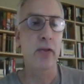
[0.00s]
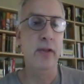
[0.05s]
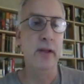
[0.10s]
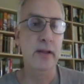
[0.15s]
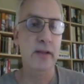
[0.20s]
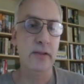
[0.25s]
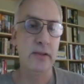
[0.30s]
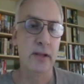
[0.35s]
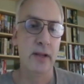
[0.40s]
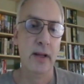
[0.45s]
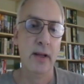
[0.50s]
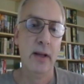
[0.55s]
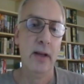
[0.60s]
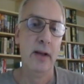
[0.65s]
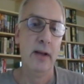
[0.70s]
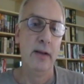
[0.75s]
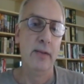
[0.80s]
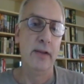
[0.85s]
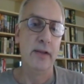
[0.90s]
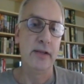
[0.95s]
haul this.
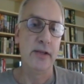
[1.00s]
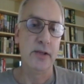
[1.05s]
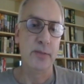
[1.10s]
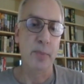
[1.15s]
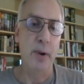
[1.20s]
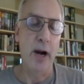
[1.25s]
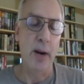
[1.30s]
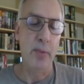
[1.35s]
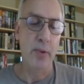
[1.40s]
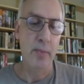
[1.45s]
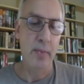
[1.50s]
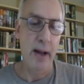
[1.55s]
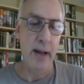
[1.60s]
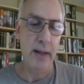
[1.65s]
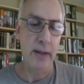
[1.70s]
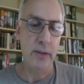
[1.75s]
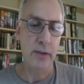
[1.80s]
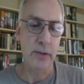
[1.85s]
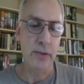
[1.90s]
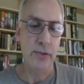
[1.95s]
This is Barbara
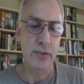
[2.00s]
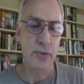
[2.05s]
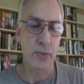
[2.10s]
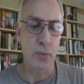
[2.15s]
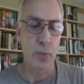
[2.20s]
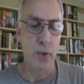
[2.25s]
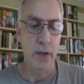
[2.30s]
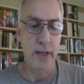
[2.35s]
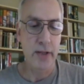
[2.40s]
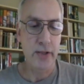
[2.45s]
Michael's